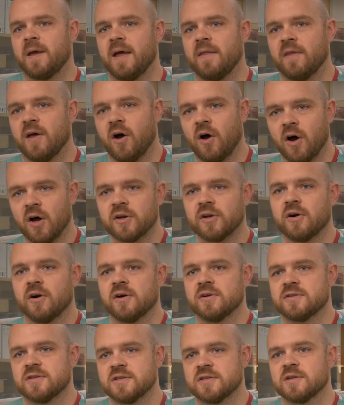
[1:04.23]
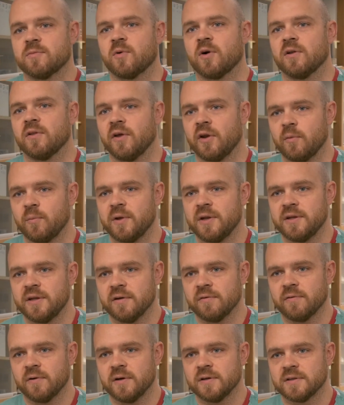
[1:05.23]
and the on-cart system are a little bit
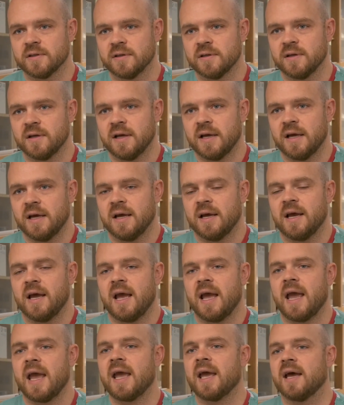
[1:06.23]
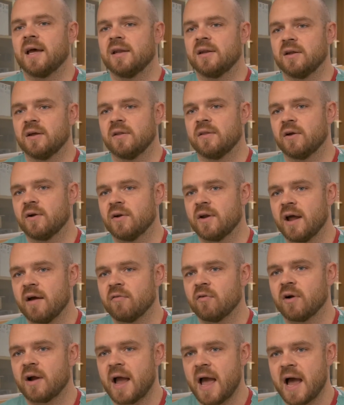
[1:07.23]
different and they're
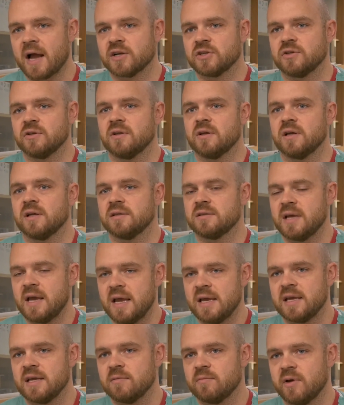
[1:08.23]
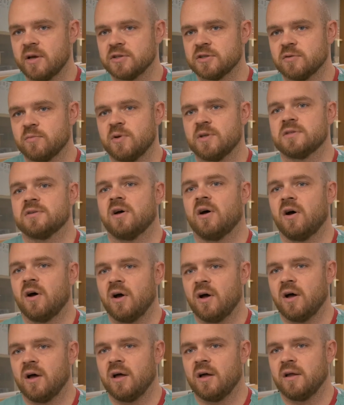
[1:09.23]
never actually taking measurements
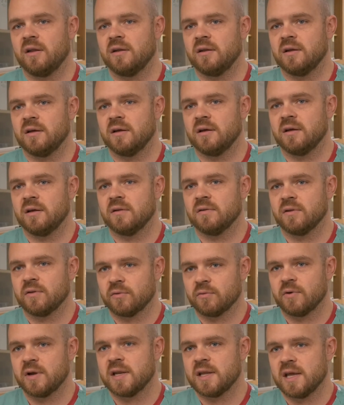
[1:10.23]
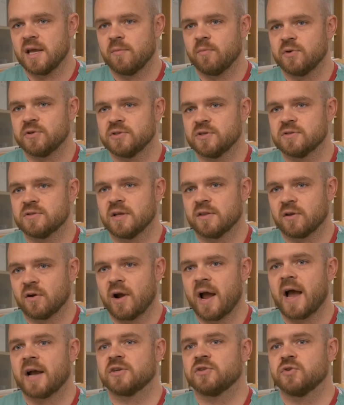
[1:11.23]
on the 3D images that
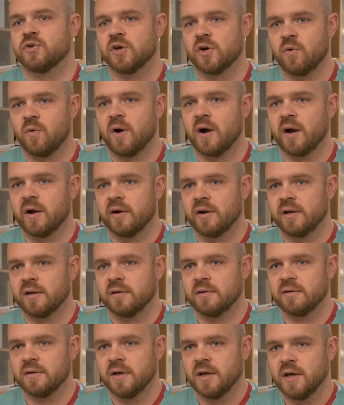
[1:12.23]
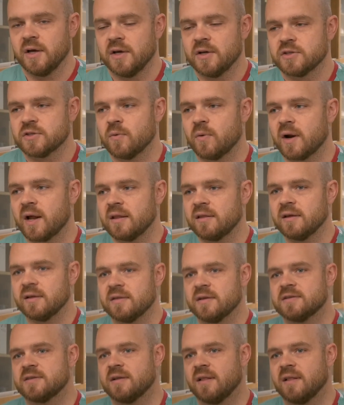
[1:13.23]
they're actually acquiring. So what I think this